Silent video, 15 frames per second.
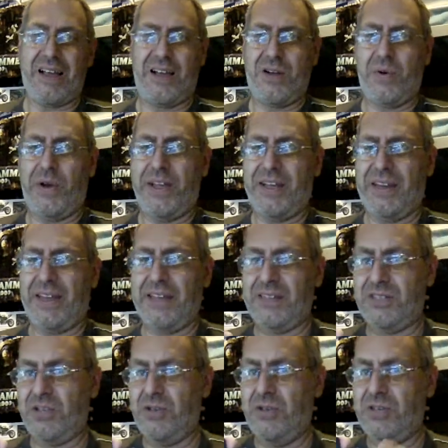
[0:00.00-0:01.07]
quite like
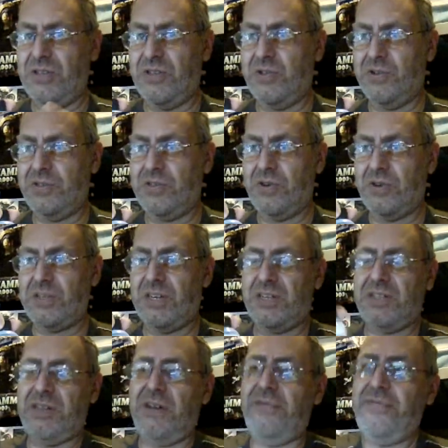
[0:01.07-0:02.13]
to use the non-toxic
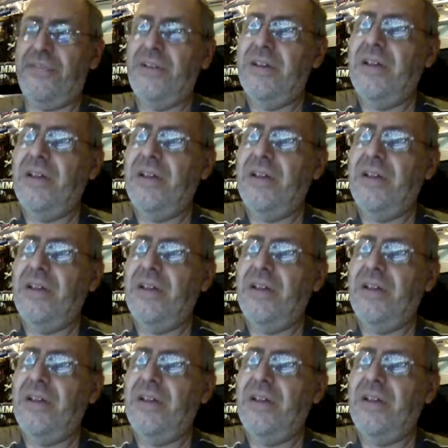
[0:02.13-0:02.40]
stuff.